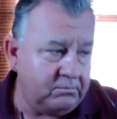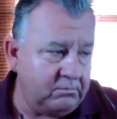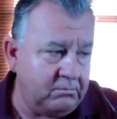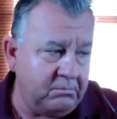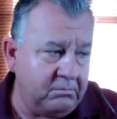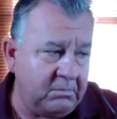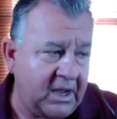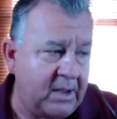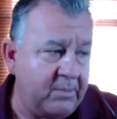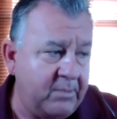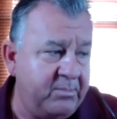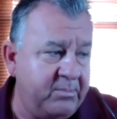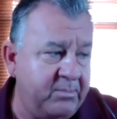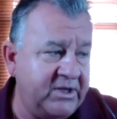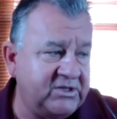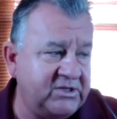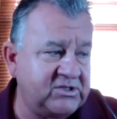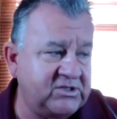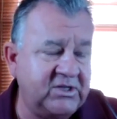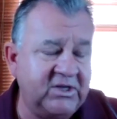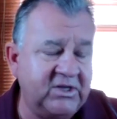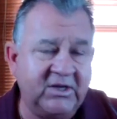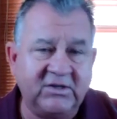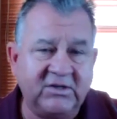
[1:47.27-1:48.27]
My
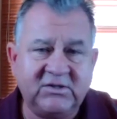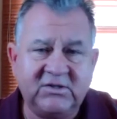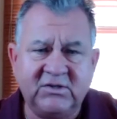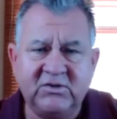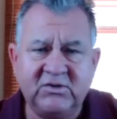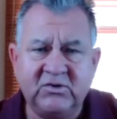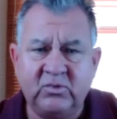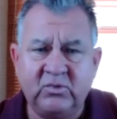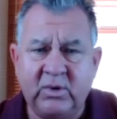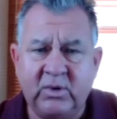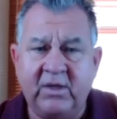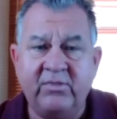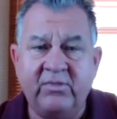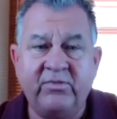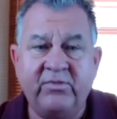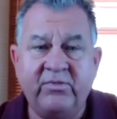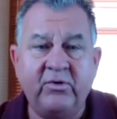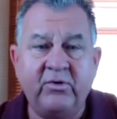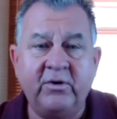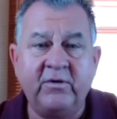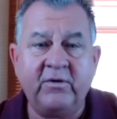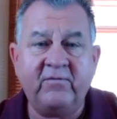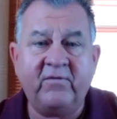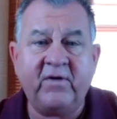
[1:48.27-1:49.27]
best guess is around
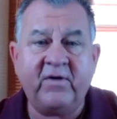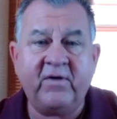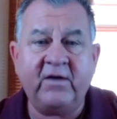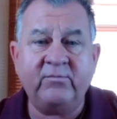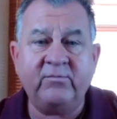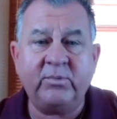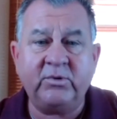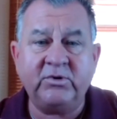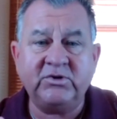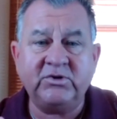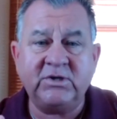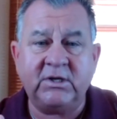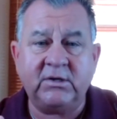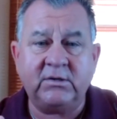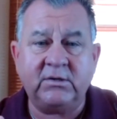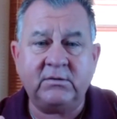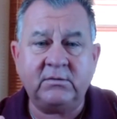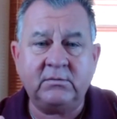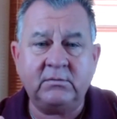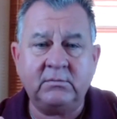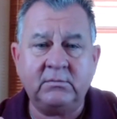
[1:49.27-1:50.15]
35%